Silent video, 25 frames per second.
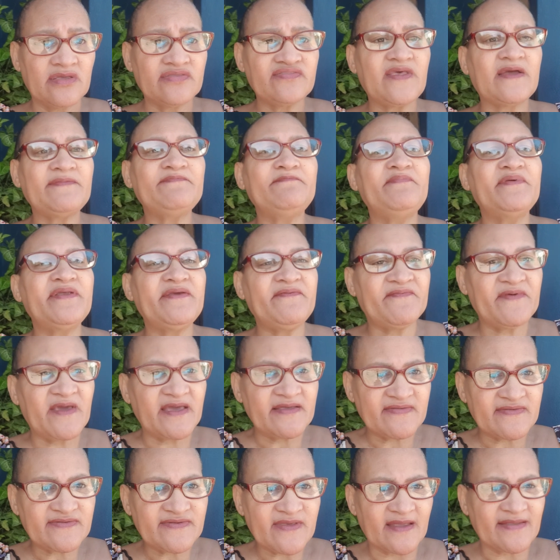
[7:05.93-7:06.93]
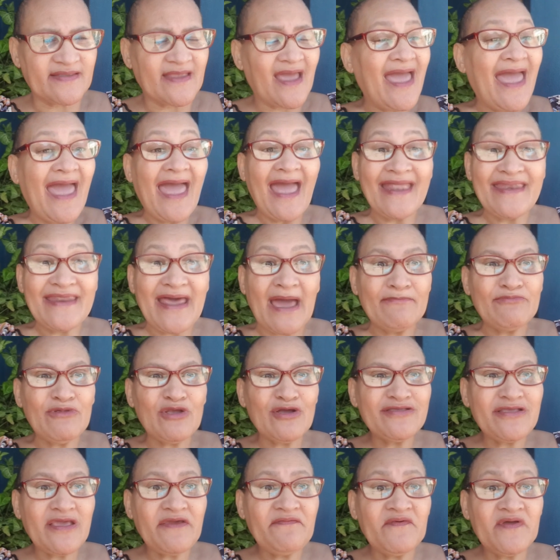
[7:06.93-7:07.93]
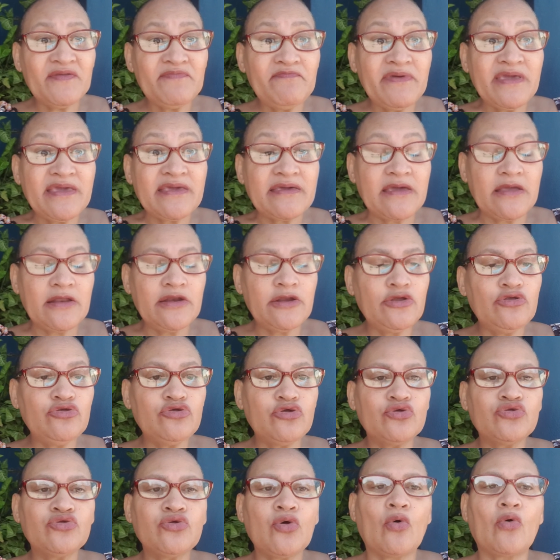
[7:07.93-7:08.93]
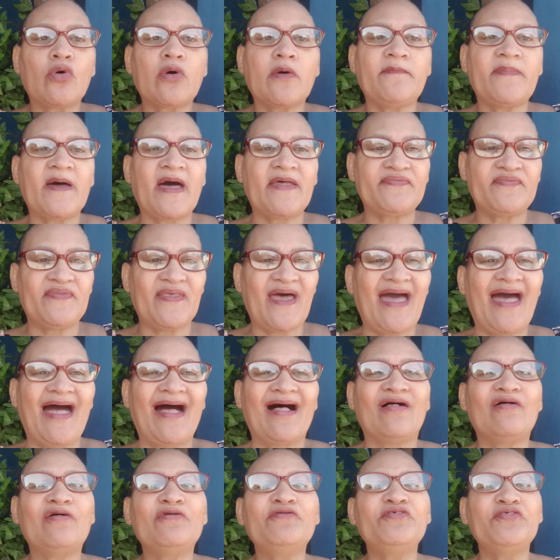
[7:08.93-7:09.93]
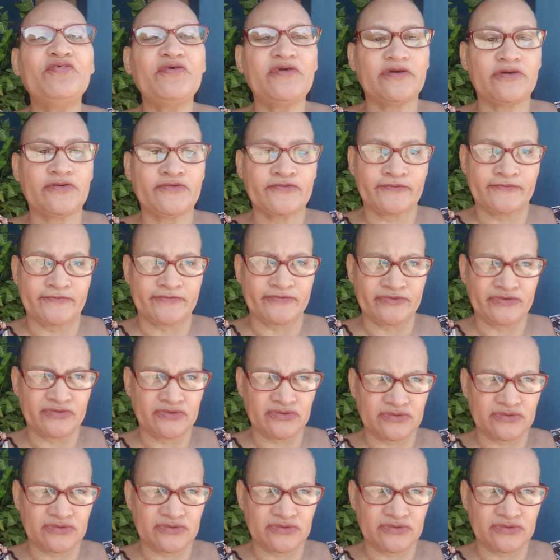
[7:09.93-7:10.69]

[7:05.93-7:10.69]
that prevents that. And I'm not even beginning to talk about the health issues.